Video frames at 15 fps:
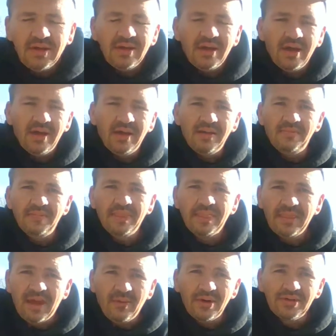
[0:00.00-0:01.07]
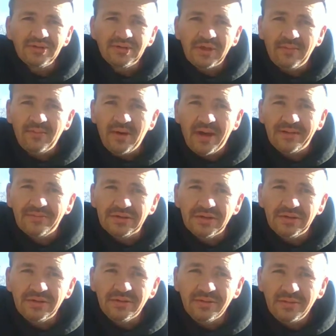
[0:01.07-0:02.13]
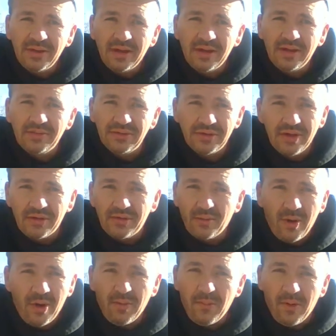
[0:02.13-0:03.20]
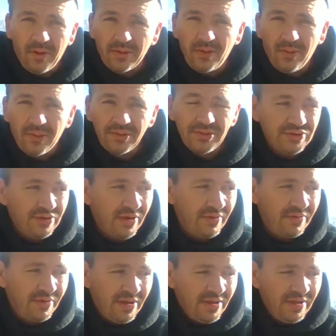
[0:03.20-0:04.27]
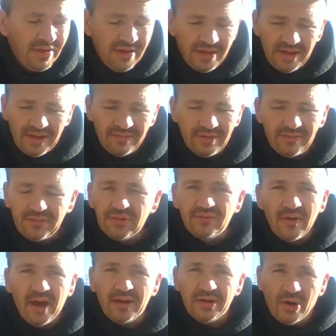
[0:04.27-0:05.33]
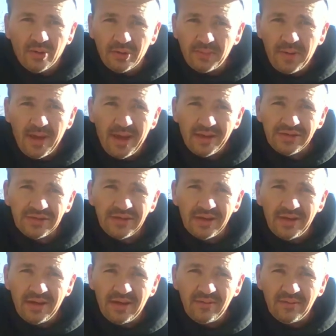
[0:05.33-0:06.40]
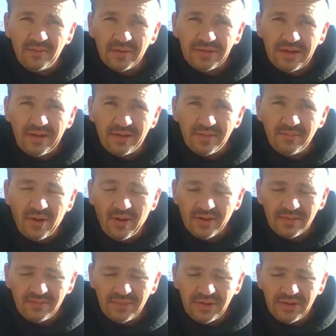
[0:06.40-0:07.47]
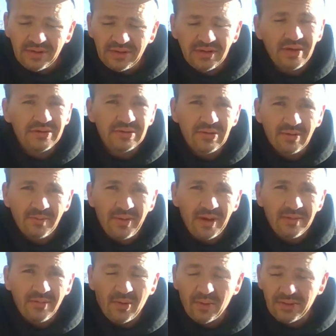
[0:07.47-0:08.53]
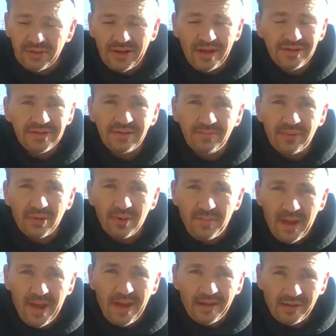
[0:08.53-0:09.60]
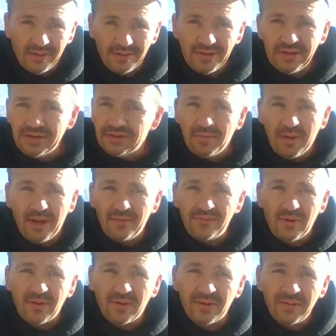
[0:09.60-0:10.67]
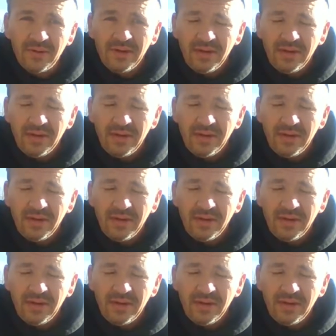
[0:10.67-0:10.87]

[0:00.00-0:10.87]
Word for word: Um, that wasn't that bad of a deal. Um, you go to Walmart, of course, you know. Even if you find older packs that they have in what they call a bargain bin, you know, you're going to pay more than I did per pack on these by far.